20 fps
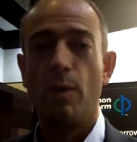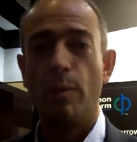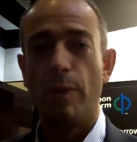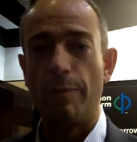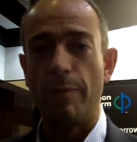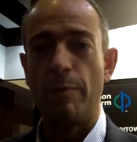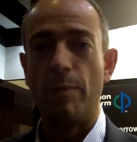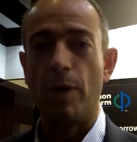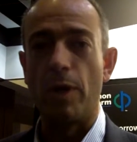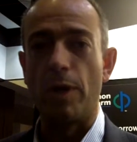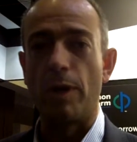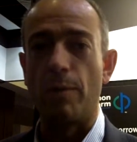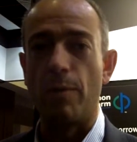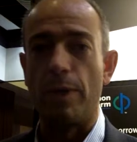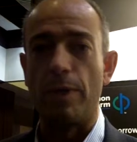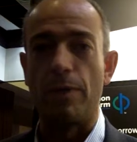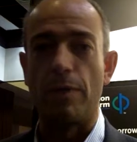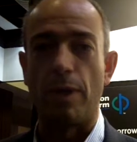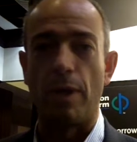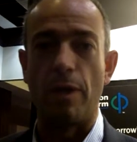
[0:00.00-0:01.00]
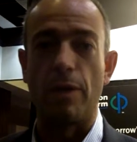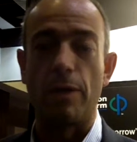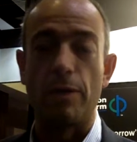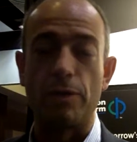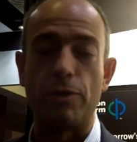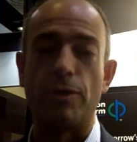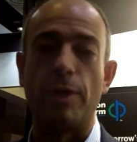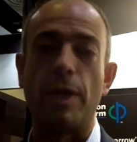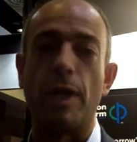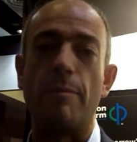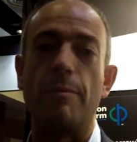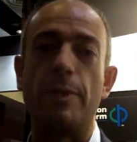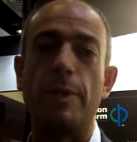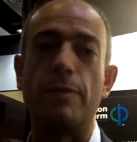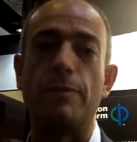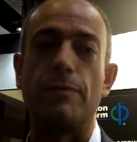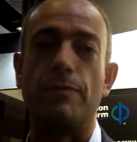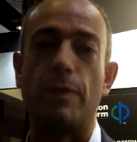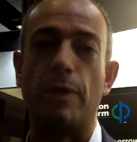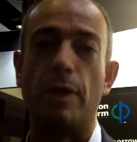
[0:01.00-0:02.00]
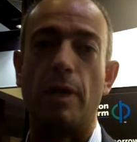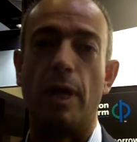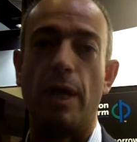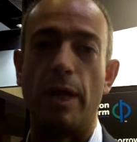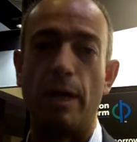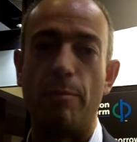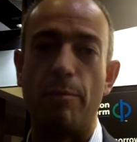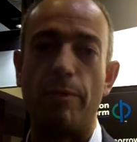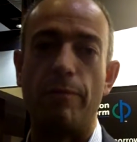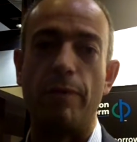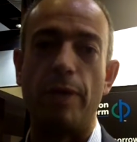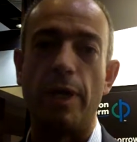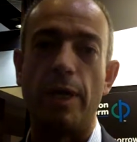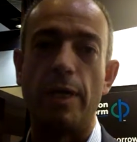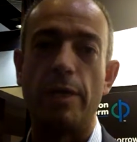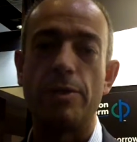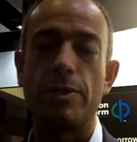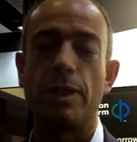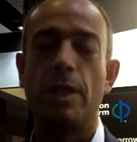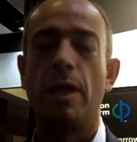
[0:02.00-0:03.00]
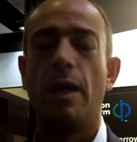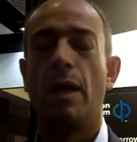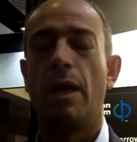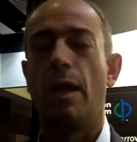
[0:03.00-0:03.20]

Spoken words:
We've been working with those three companies for a number of years.